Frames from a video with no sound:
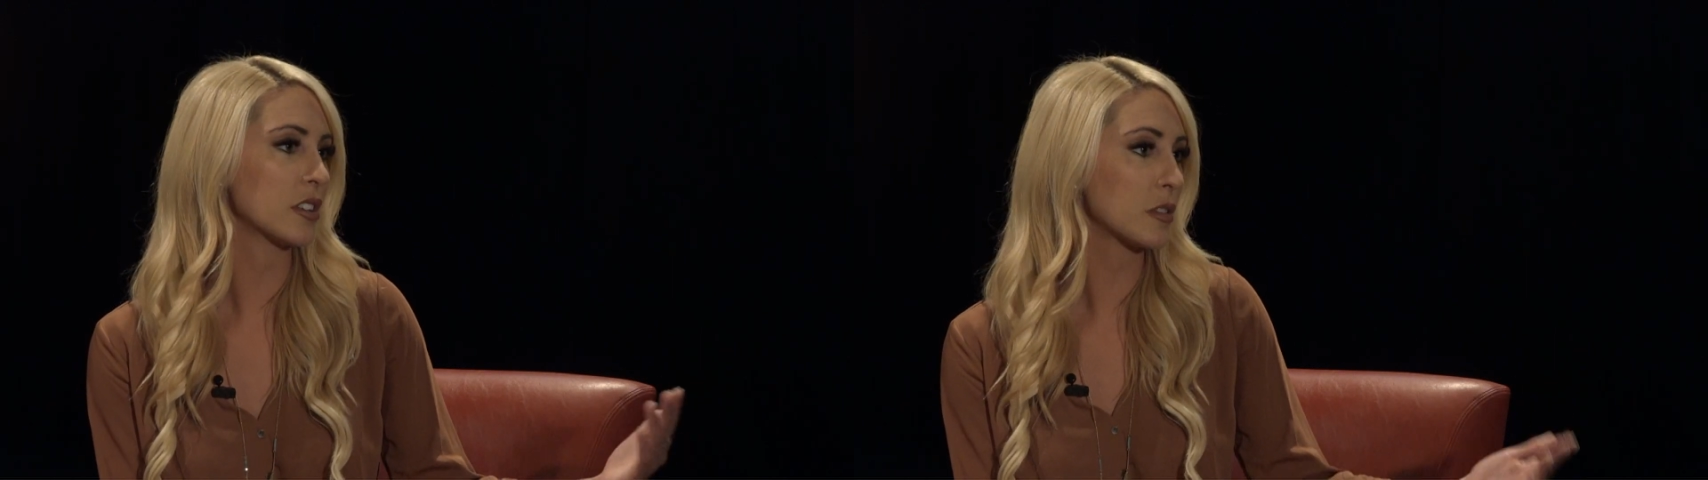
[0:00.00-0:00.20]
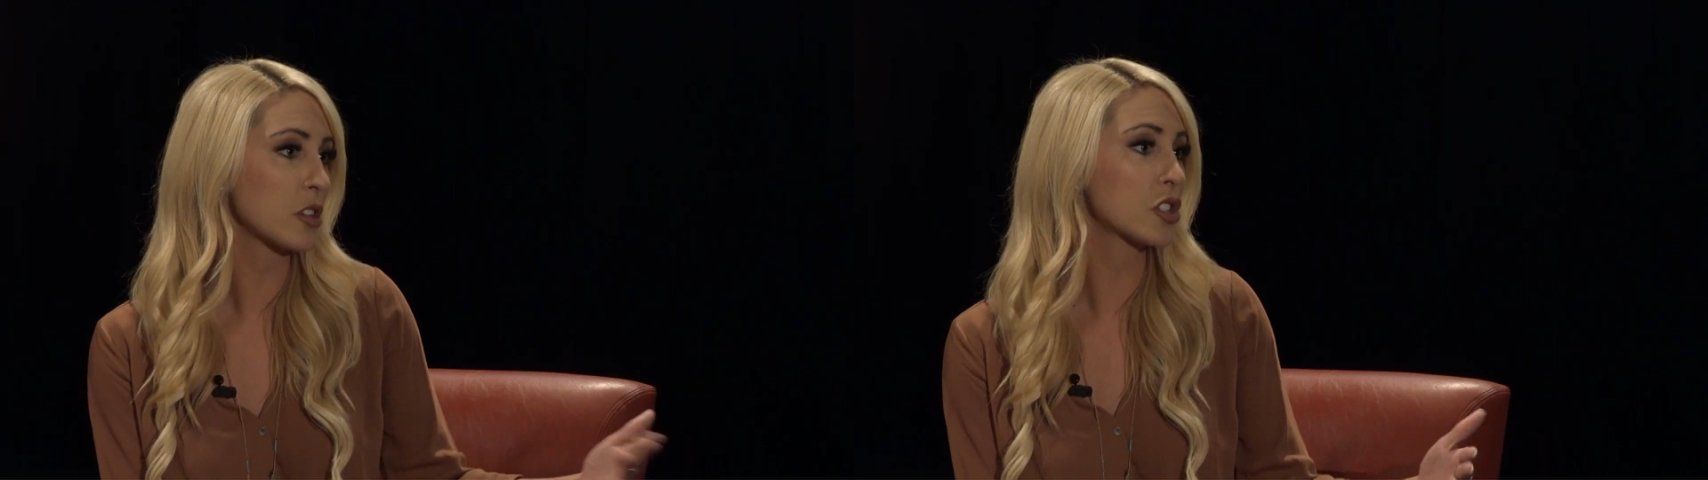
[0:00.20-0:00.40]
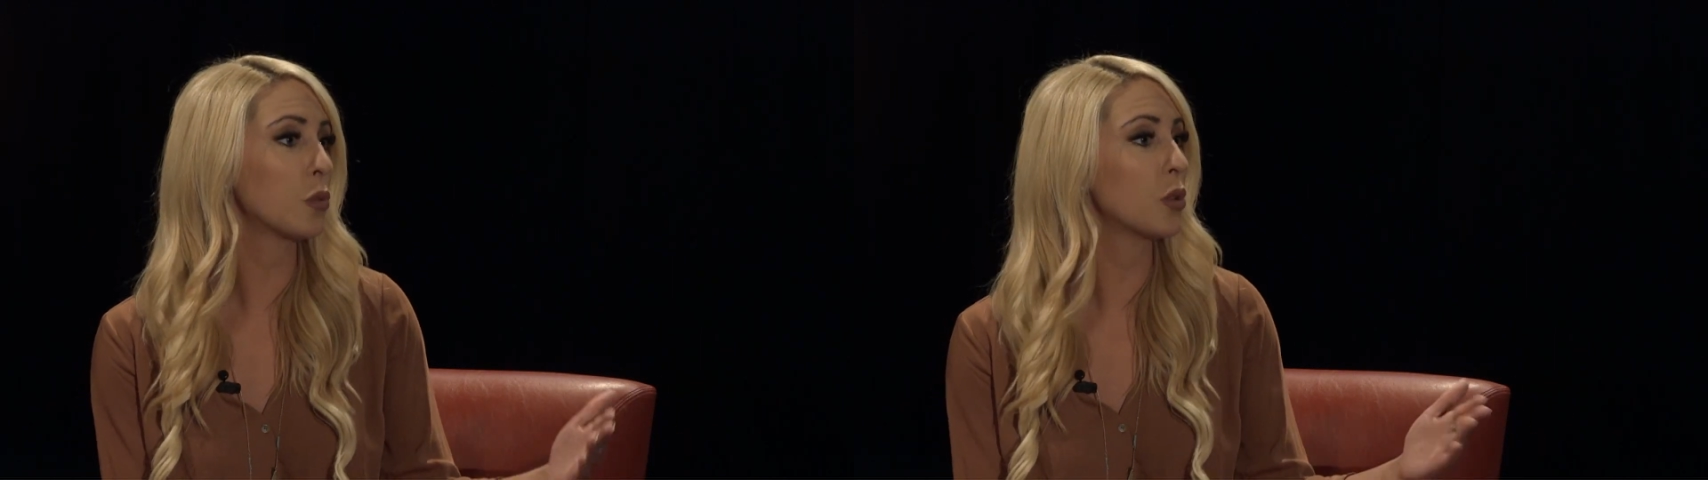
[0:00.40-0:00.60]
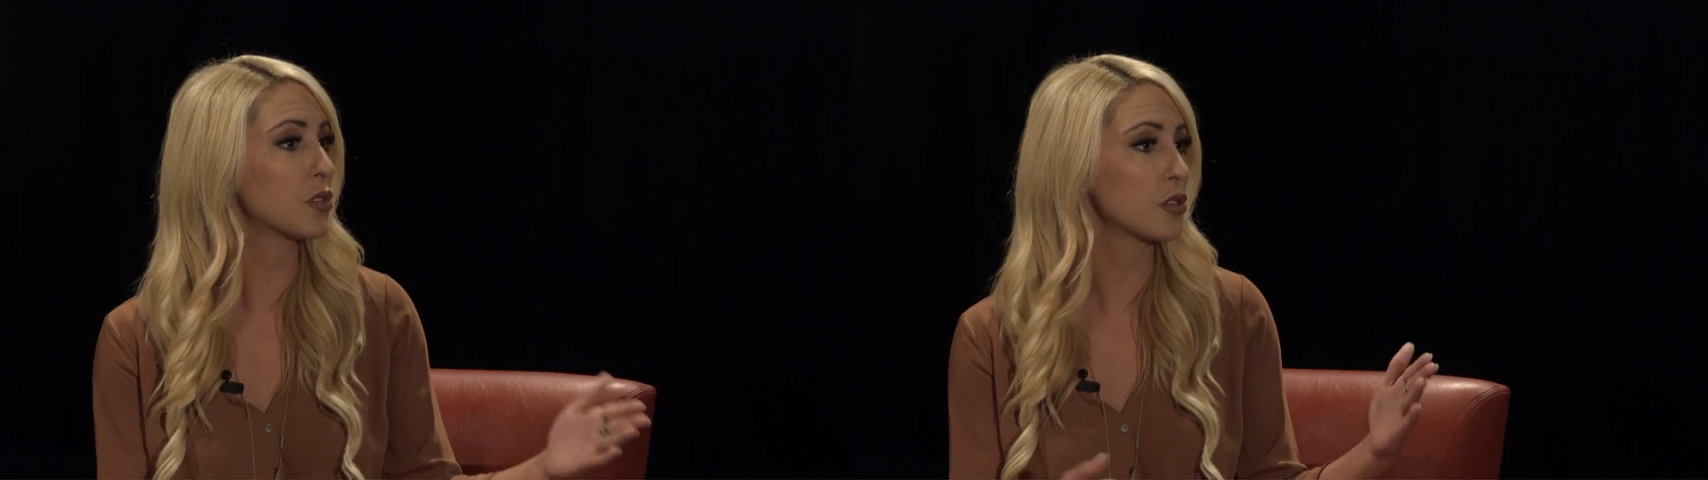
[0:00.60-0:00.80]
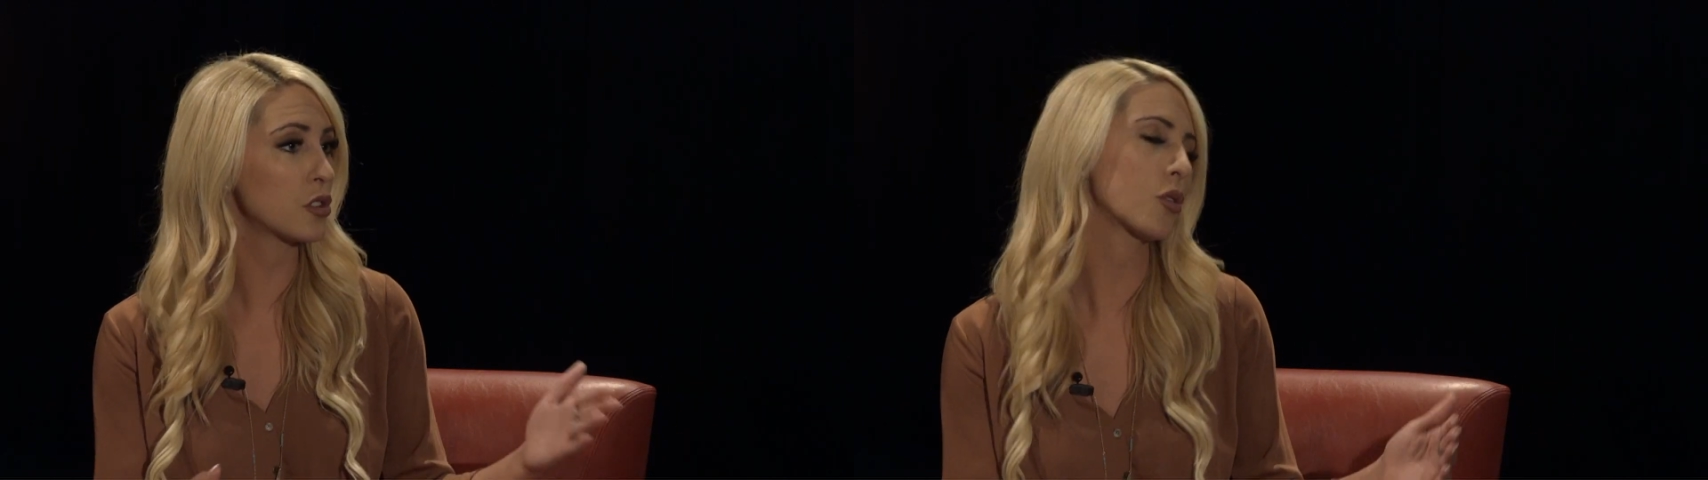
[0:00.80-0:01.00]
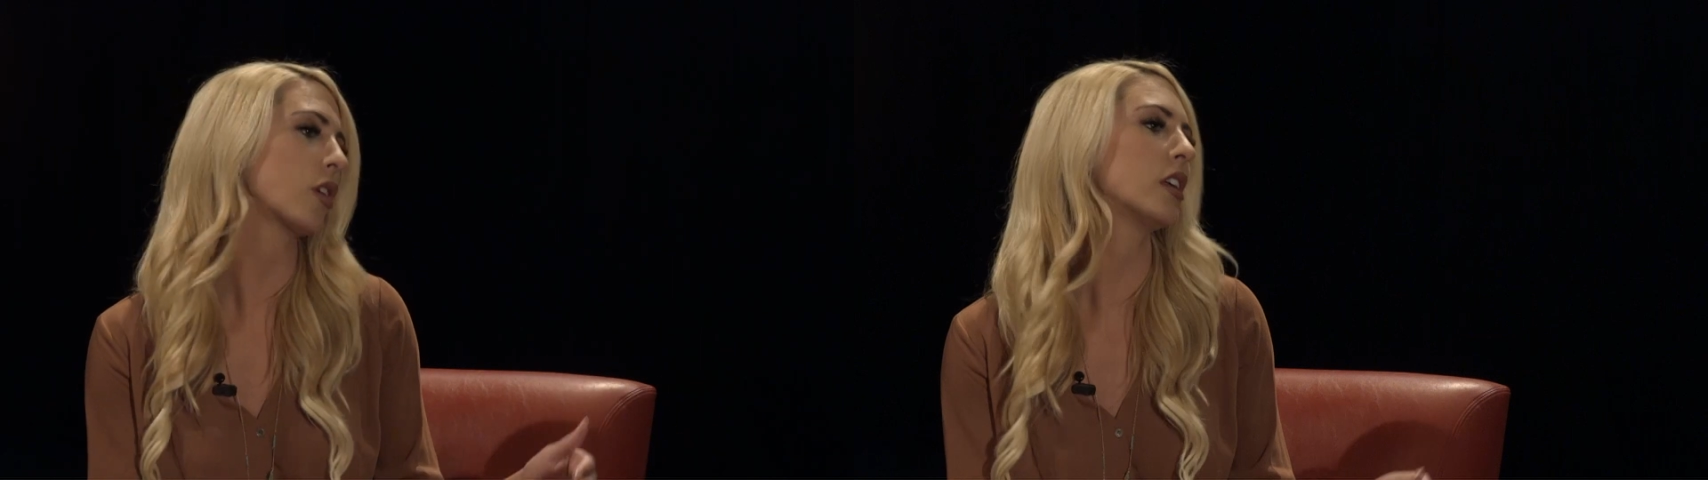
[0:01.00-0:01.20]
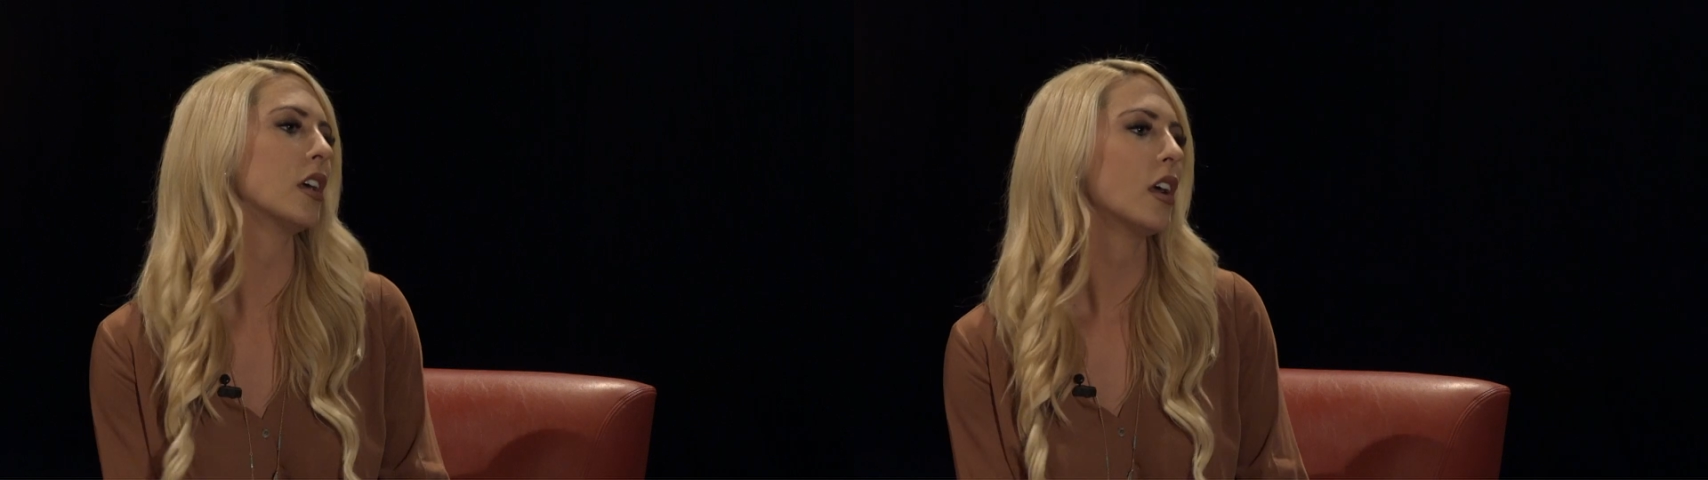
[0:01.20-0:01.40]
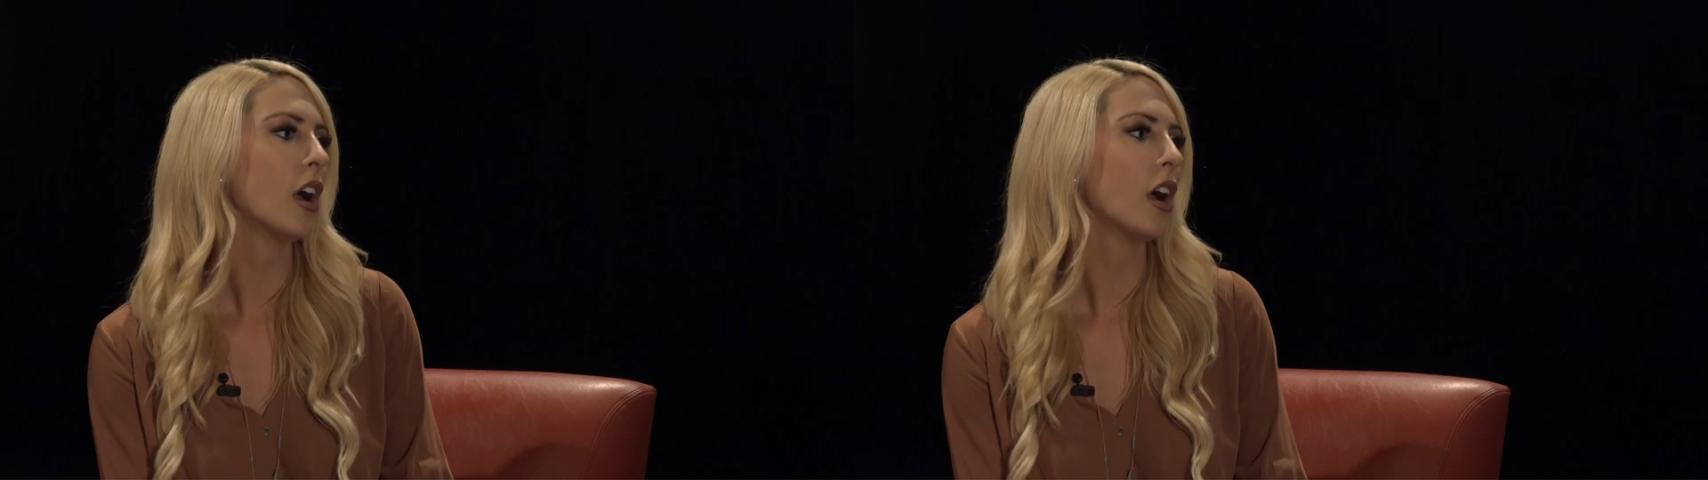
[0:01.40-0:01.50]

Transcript: and especially Windsor, Detroit,